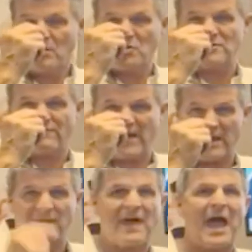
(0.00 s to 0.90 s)
Who's a
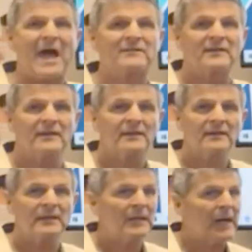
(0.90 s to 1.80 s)
fan of that?
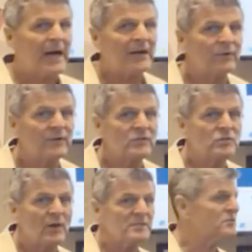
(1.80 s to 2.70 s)
I don't
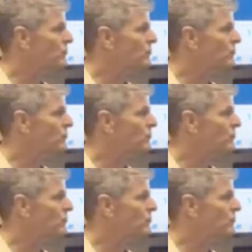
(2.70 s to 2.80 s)
enjoy